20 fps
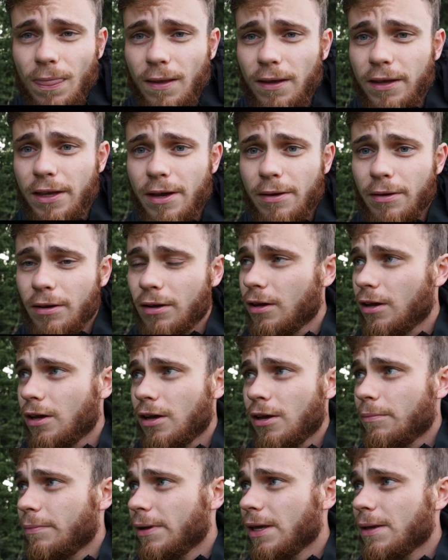Yet
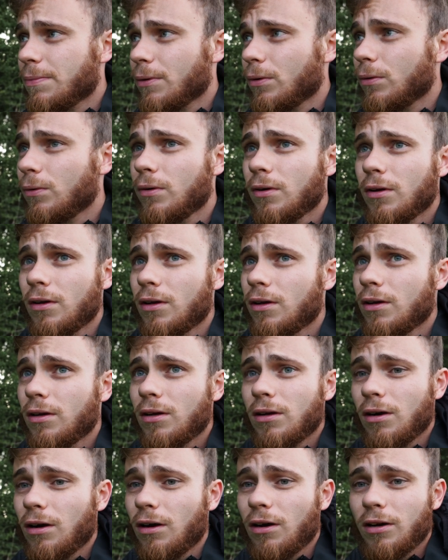people
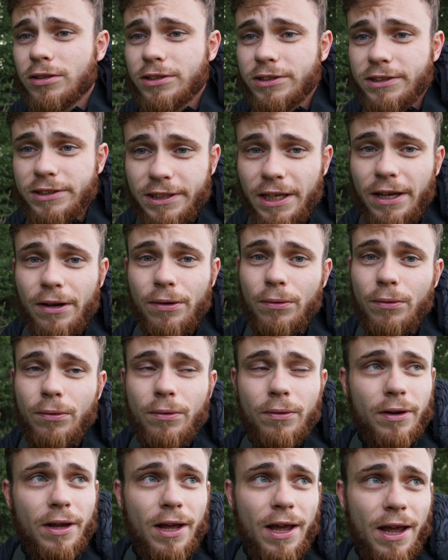are
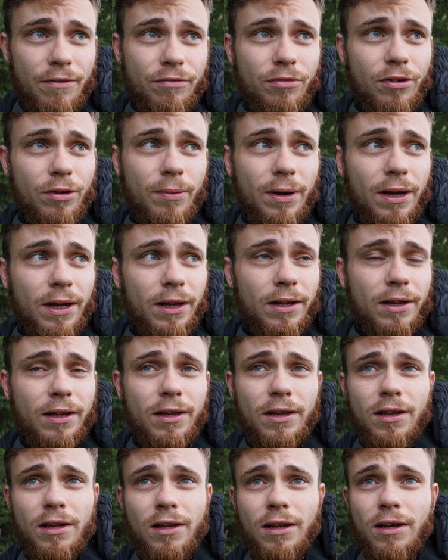still everywhere.
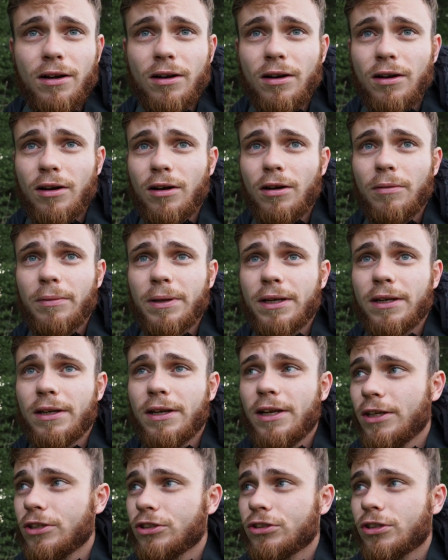I mean,
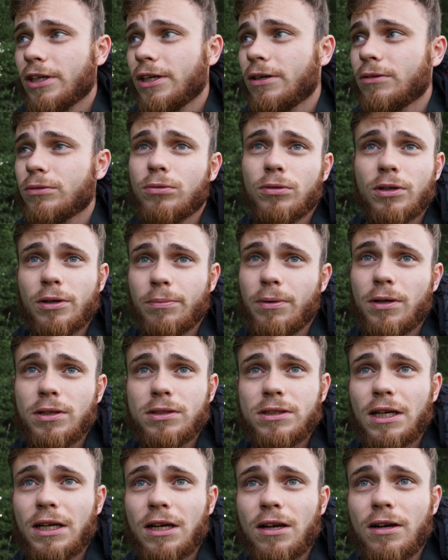literally, I was walking
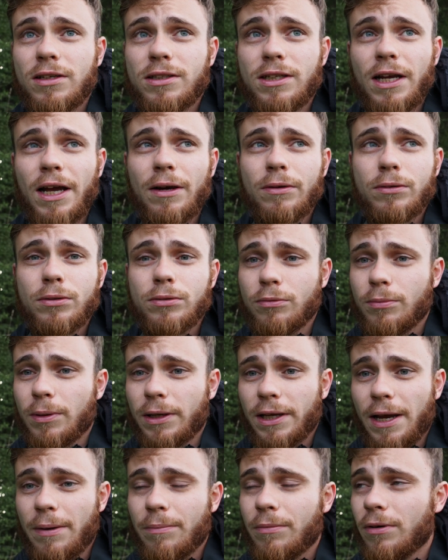past that guy's house with my
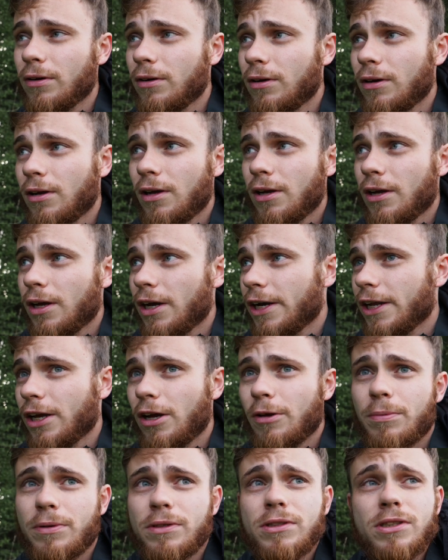camera, and he
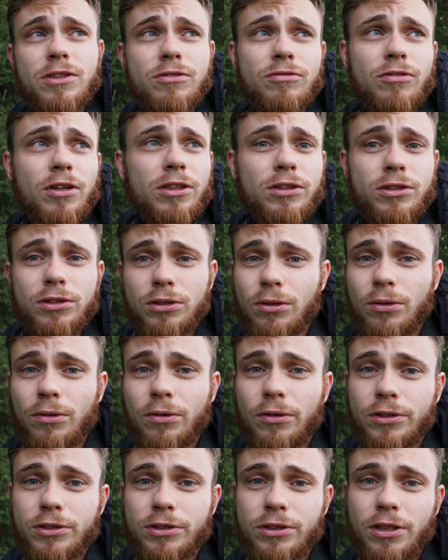opens his front
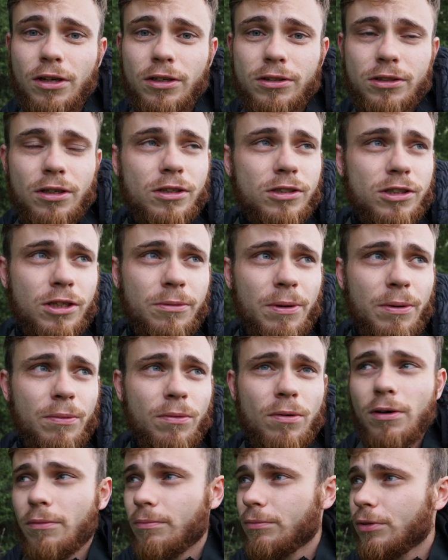door and starts asking me
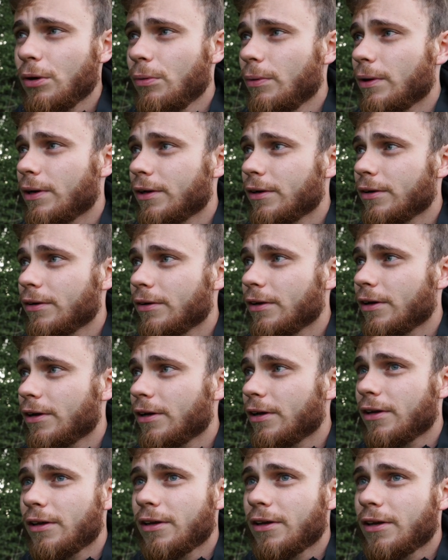what I'm doing, and
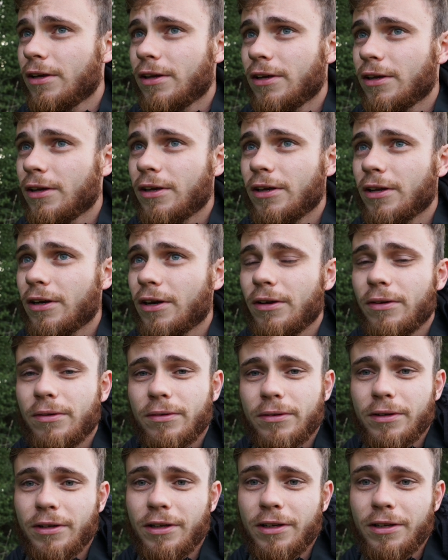uh, you know,